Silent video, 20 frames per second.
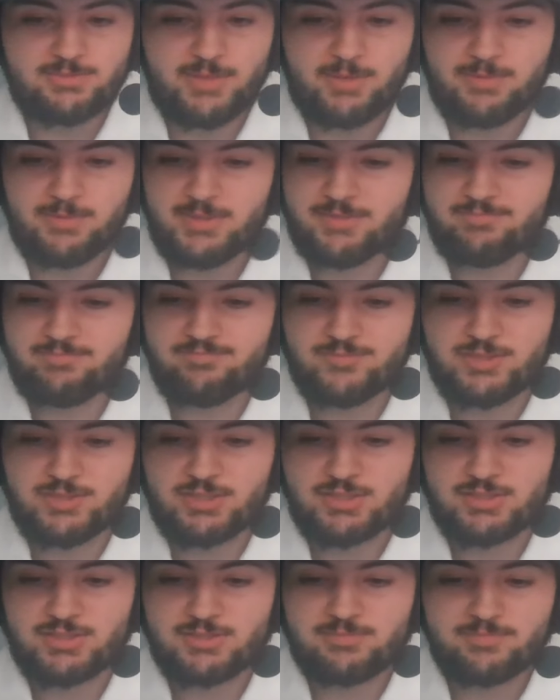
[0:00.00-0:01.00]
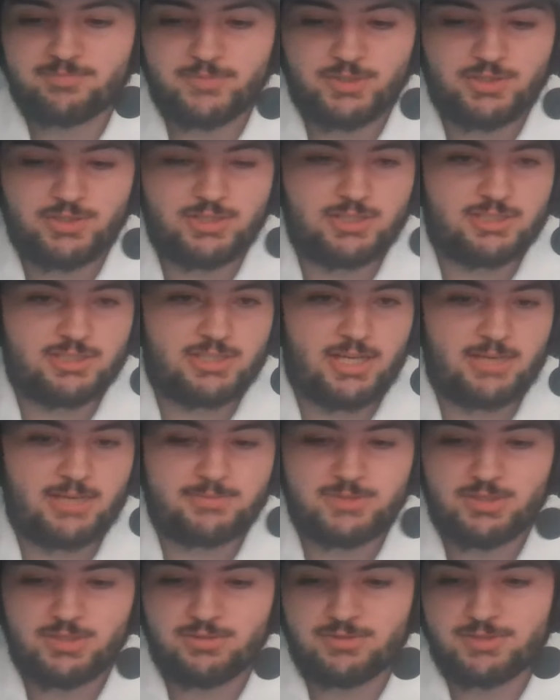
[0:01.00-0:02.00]
maybe just earlier
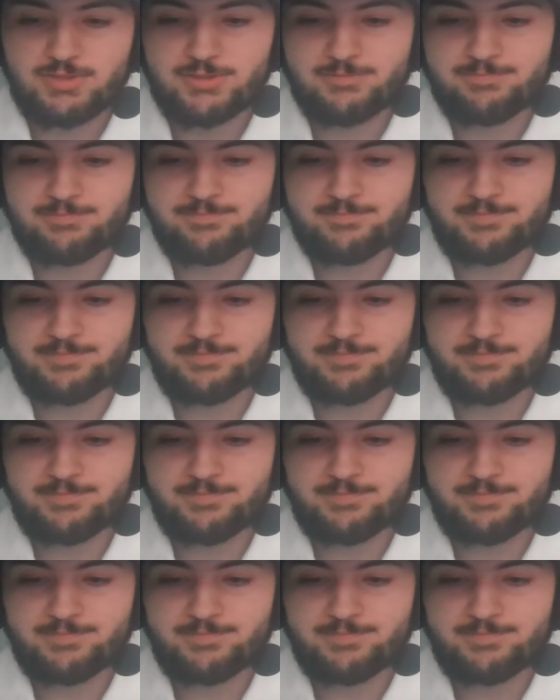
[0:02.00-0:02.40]
time zones.